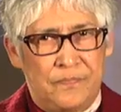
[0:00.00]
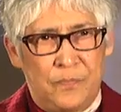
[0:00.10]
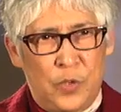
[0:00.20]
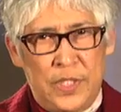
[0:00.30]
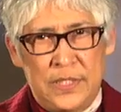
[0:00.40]

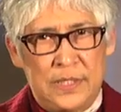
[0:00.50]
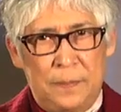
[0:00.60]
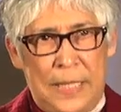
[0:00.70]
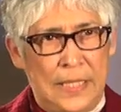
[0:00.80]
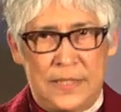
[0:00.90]
What does the
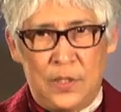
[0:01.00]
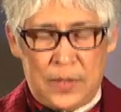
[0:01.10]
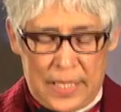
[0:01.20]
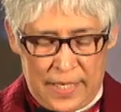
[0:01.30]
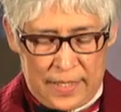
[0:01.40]
place
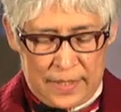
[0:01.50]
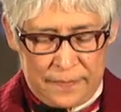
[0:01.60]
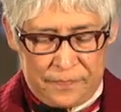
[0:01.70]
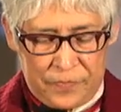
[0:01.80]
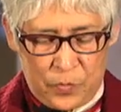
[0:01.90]
look like?
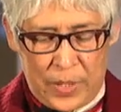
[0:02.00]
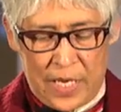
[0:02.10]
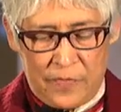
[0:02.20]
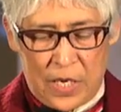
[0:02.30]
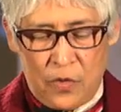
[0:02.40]
We
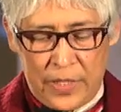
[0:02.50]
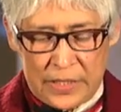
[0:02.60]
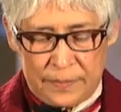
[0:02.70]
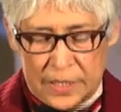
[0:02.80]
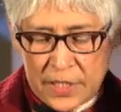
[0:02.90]
have our own
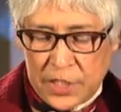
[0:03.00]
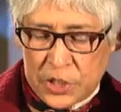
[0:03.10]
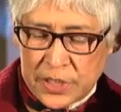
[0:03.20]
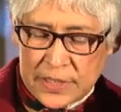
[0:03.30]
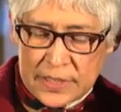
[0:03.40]

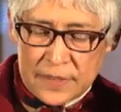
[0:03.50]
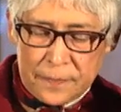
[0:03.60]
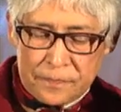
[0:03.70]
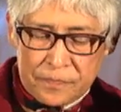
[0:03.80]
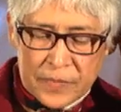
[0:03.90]
expectations.
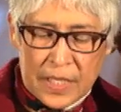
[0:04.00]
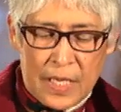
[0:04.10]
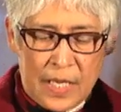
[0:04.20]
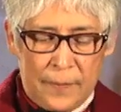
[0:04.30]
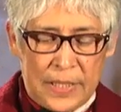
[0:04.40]

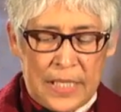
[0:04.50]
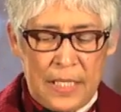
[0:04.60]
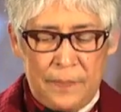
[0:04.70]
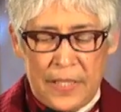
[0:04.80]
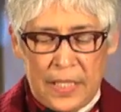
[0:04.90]
But
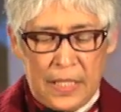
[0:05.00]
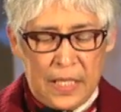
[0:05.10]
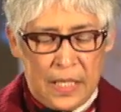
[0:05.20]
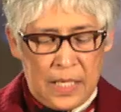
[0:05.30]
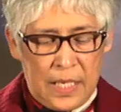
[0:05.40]
keeping
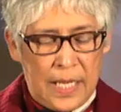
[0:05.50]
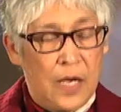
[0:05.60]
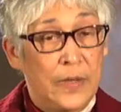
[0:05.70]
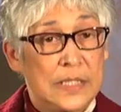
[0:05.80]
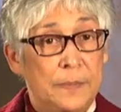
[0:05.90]

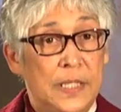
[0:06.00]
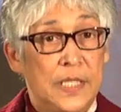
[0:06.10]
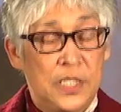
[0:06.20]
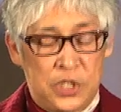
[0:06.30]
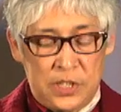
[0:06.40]
our
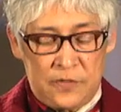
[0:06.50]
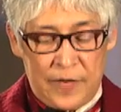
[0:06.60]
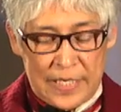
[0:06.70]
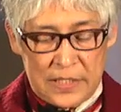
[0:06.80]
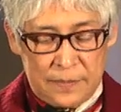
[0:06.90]
expectations
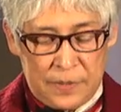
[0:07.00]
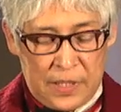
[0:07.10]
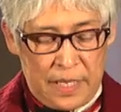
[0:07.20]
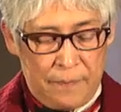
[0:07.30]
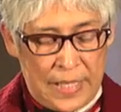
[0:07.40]

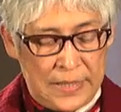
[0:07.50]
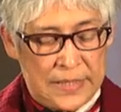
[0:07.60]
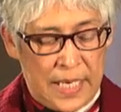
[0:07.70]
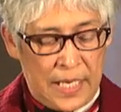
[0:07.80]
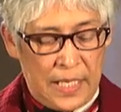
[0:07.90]
flexible and
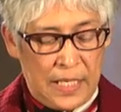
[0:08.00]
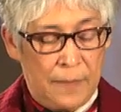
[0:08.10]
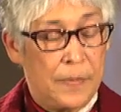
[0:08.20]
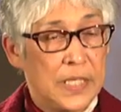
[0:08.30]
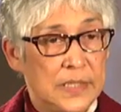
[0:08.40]
maintaining a
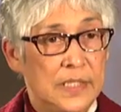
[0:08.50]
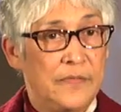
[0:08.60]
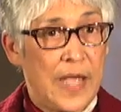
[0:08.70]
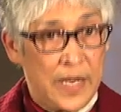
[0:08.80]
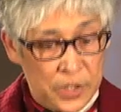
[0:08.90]

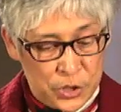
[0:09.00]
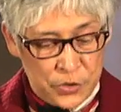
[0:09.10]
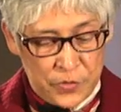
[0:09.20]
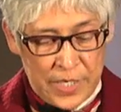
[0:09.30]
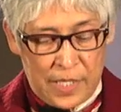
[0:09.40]
positive
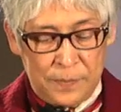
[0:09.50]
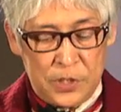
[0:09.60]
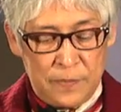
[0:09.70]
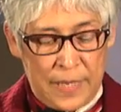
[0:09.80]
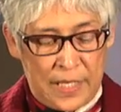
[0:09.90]
attitude helps
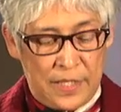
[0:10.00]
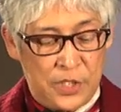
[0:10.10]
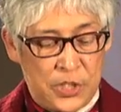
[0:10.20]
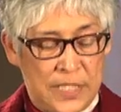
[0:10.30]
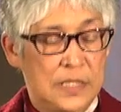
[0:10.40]
to make the
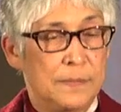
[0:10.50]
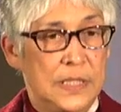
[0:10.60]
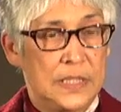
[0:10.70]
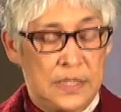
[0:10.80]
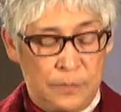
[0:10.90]

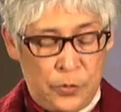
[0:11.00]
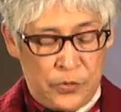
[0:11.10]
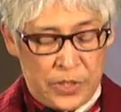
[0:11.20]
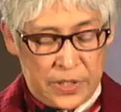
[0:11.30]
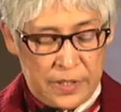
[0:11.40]
adjustments
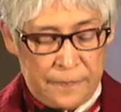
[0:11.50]
smoother.